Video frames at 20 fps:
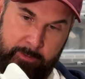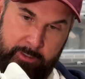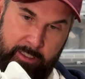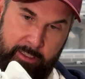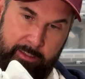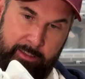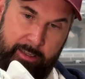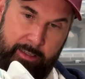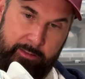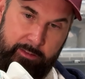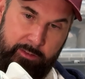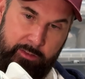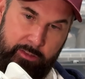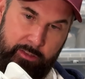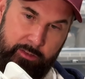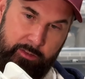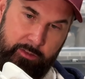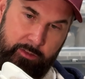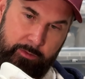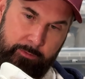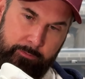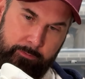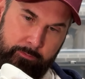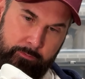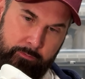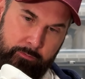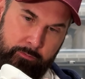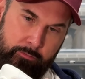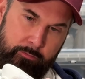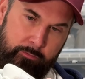and that's it.
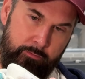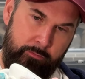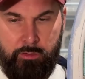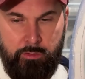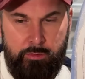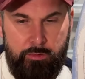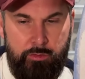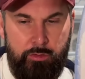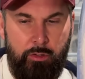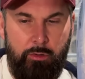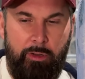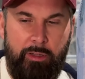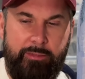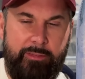So I